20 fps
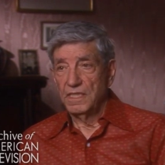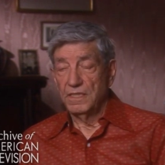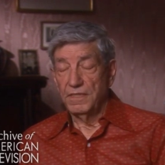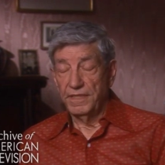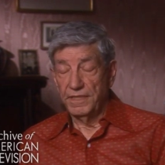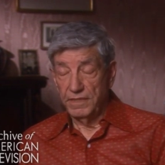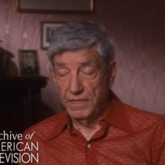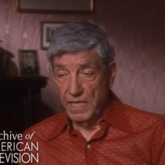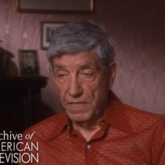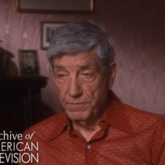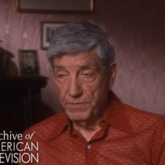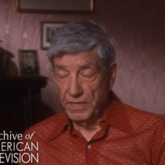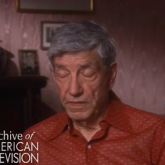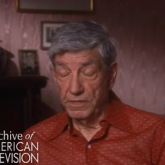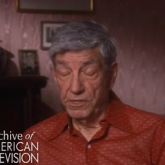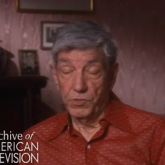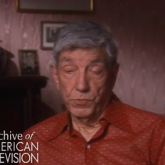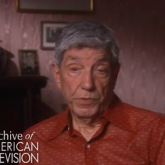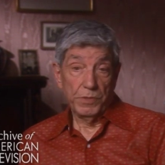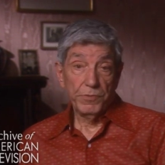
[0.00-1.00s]
he came down.
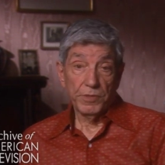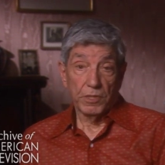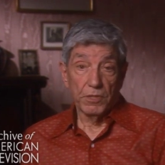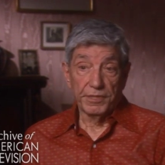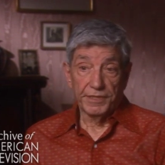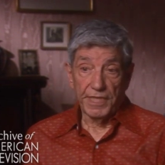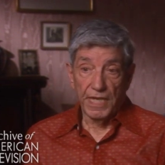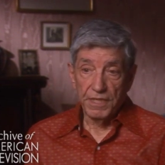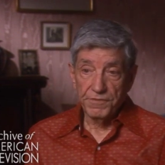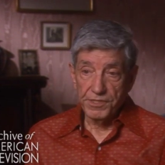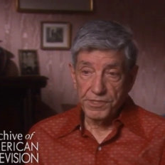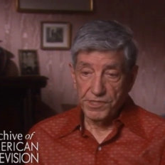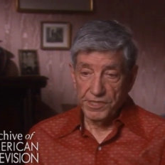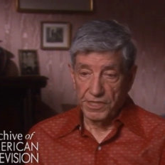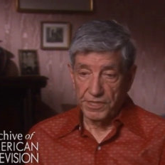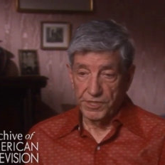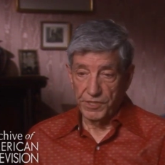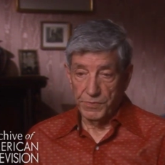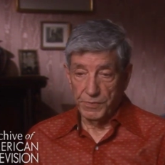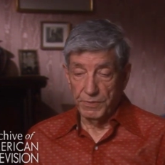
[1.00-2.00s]
As we were going down the
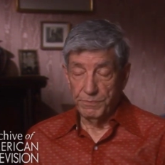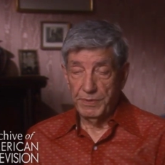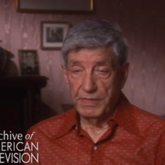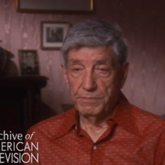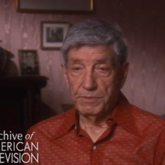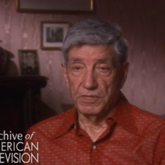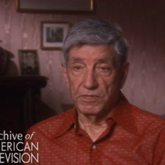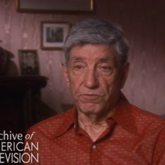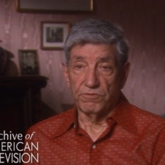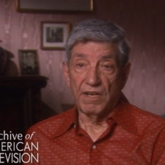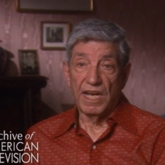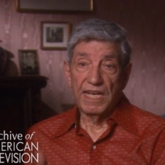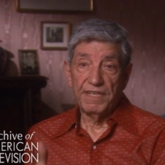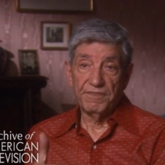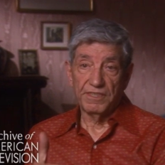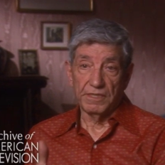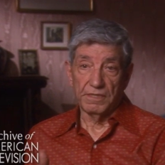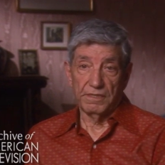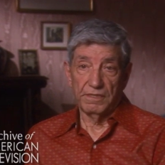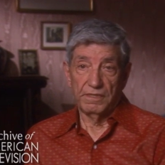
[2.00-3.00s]
stairs, people were people
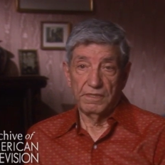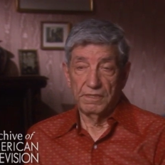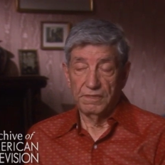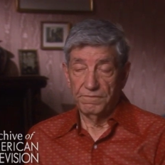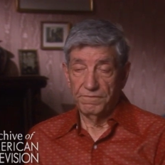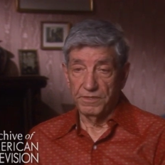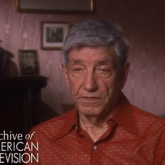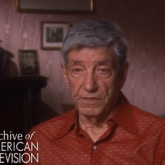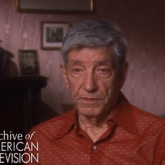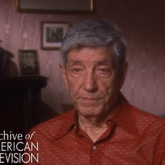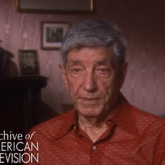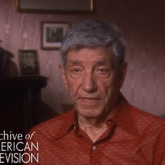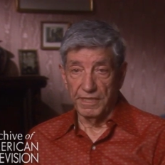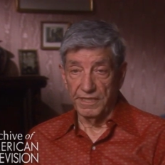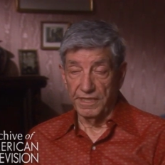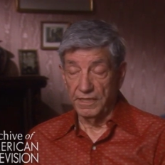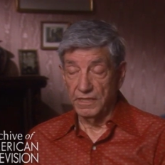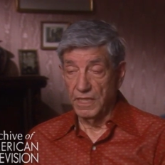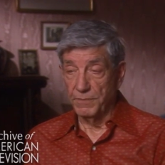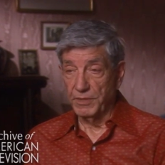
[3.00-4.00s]
arriving for the party
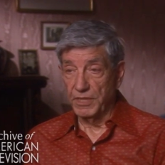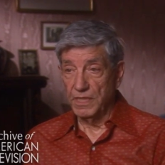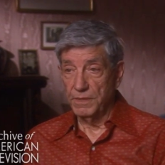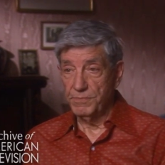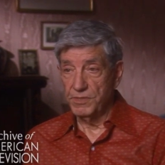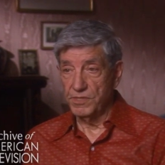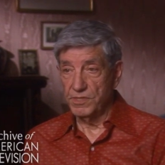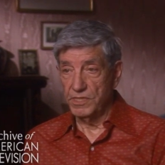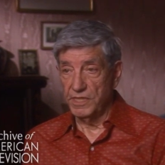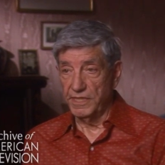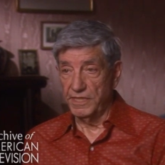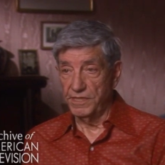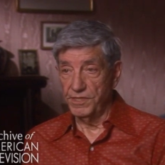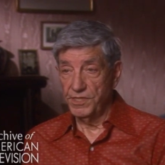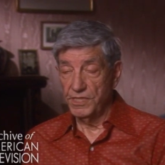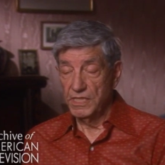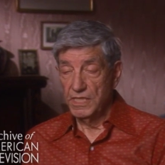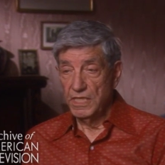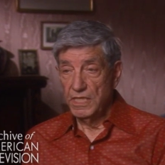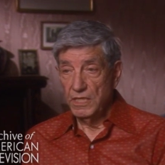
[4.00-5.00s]
coming up the stairs.
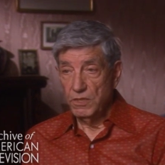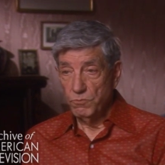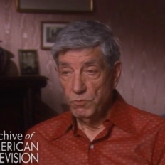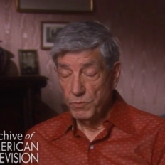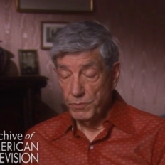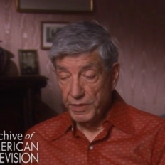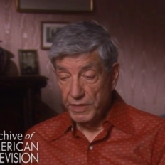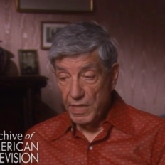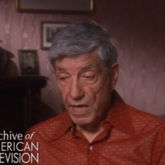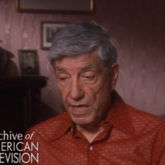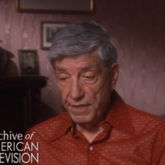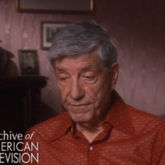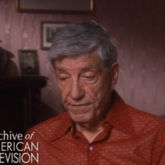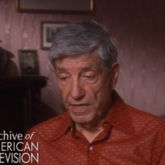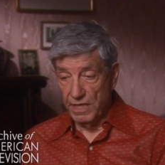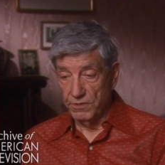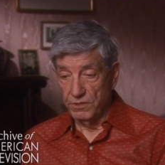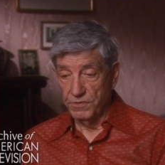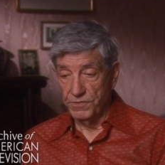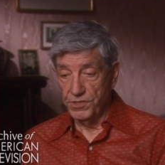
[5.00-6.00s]
When we got
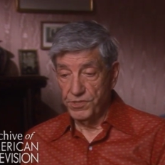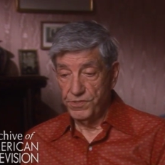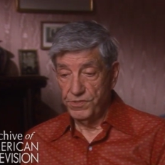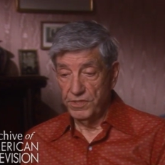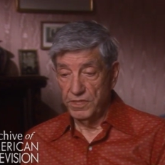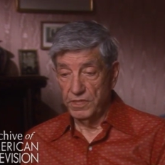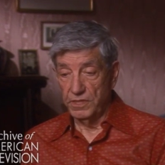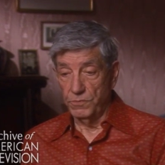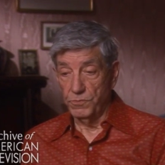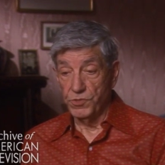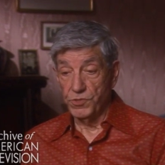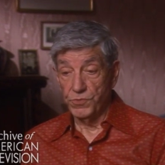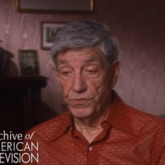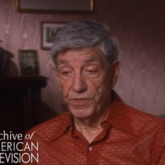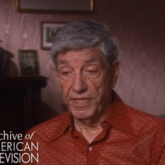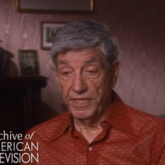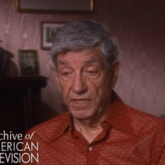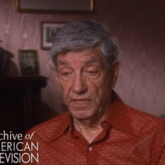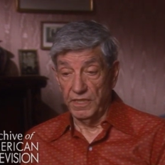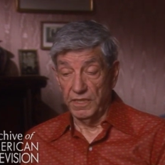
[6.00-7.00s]
down on the street, it was
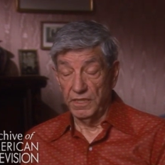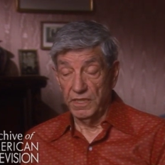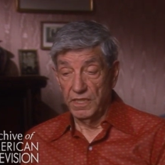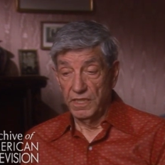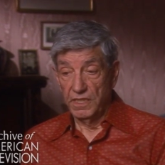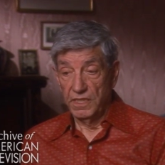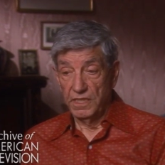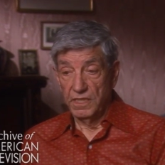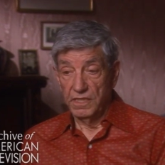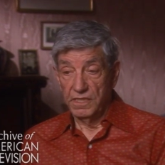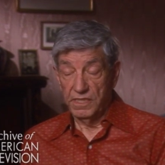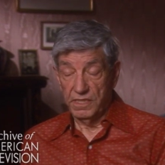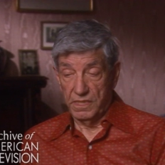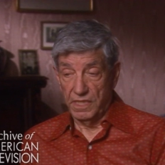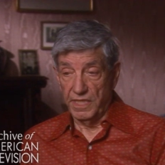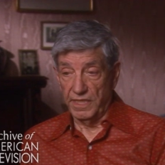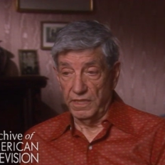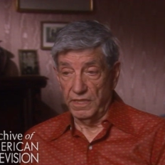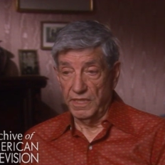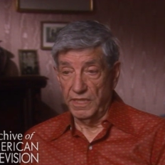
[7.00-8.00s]
raining
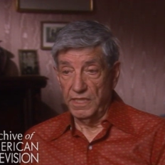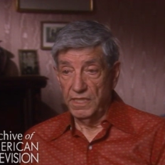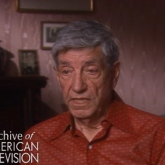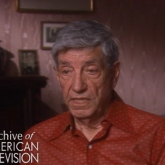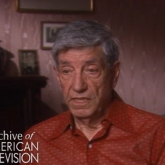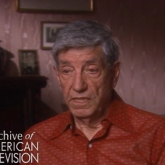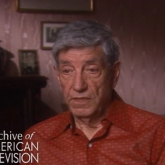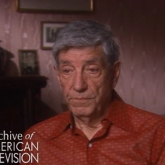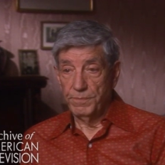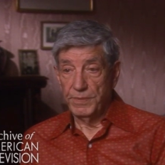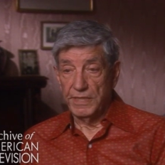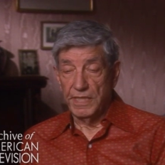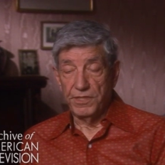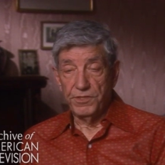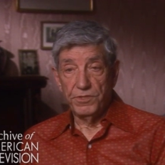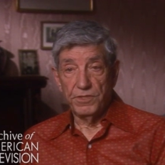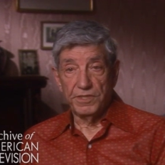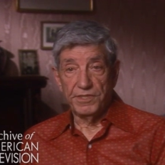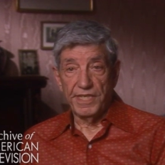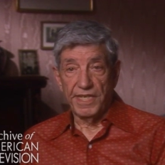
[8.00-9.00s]
slightly, but I
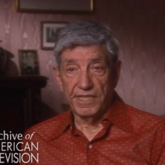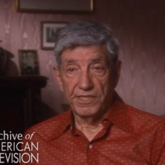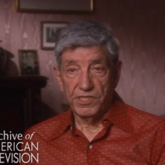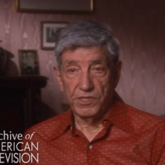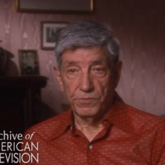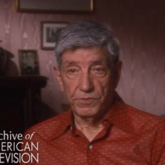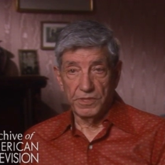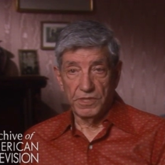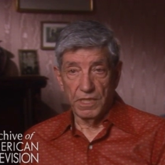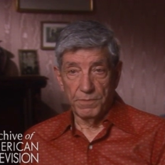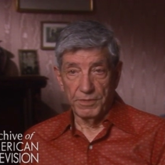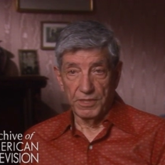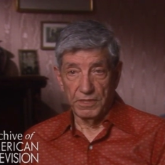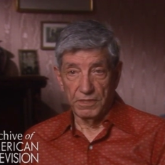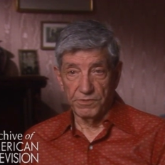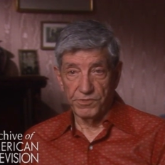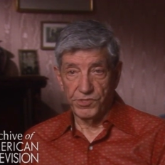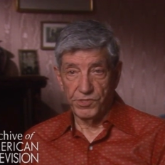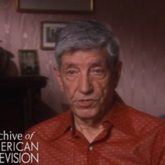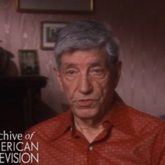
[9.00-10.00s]
knew a taxi would come
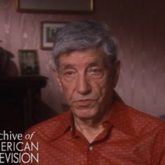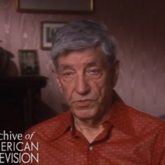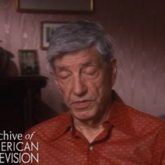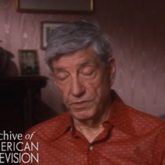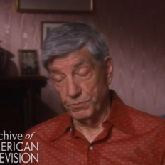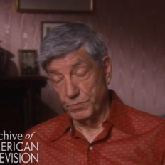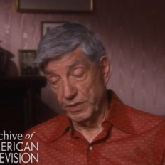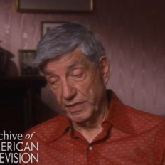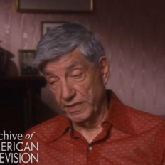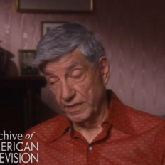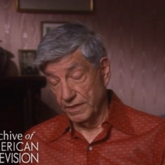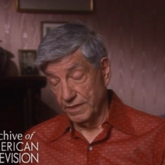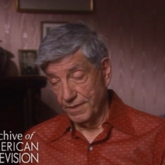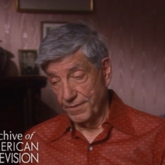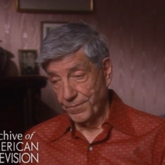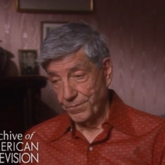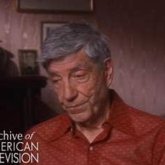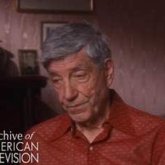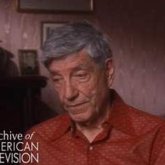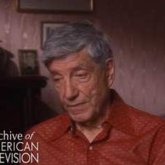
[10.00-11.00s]
along soon and bring
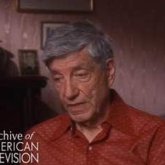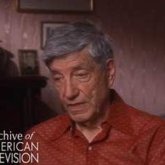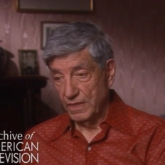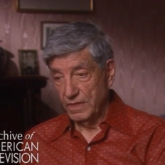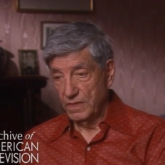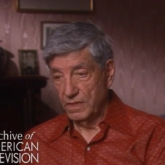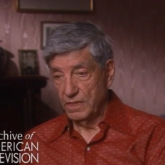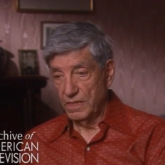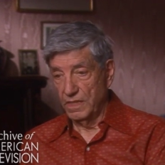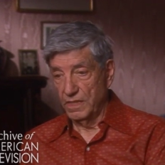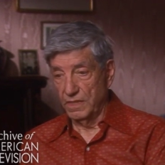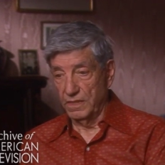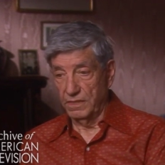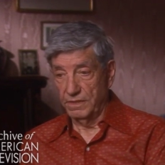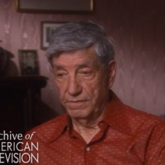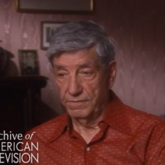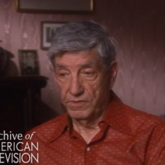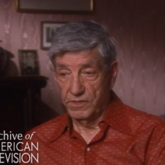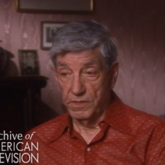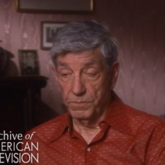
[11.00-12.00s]
uh,
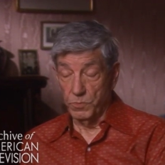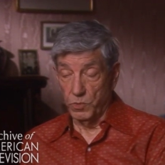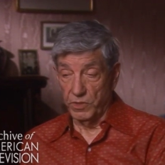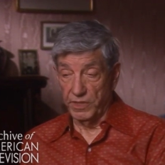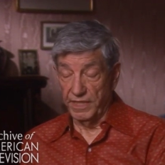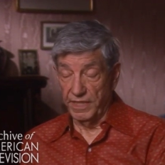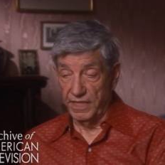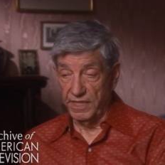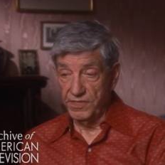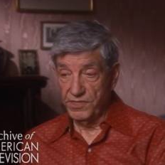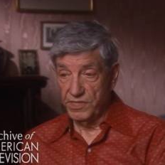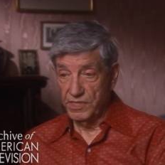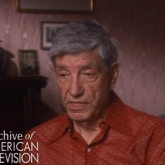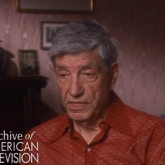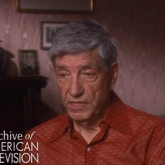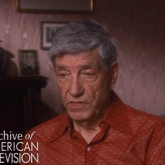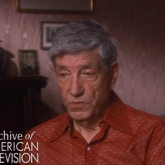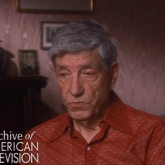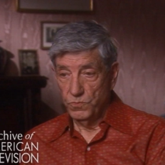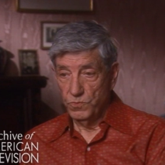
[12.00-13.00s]
some more guests.
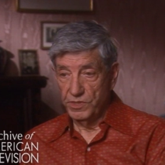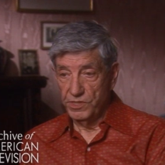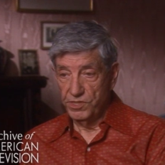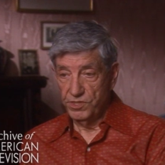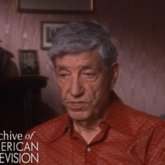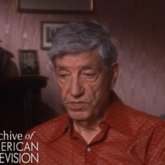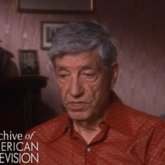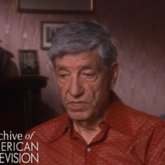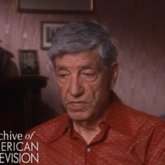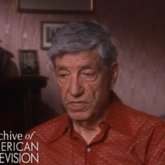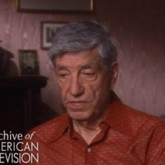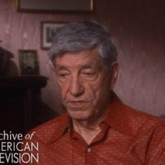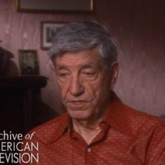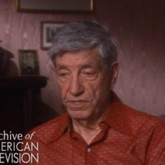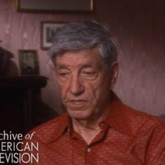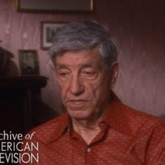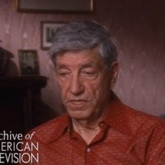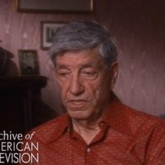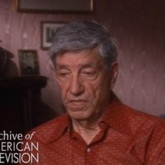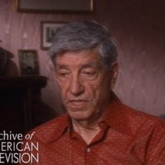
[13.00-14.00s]
We stood
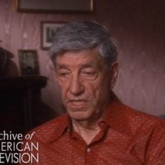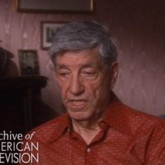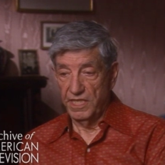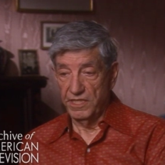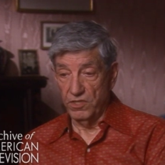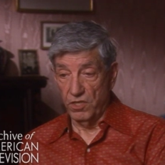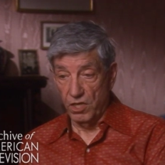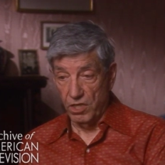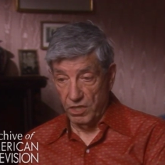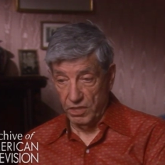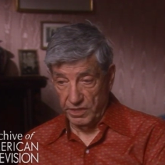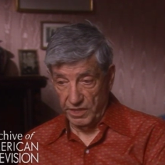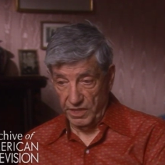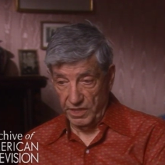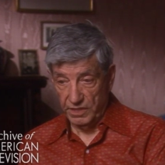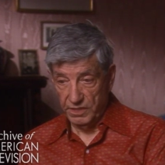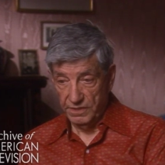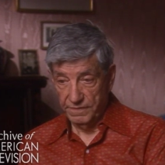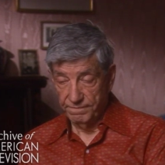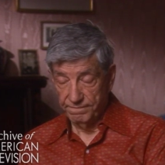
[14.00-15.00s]
under an awning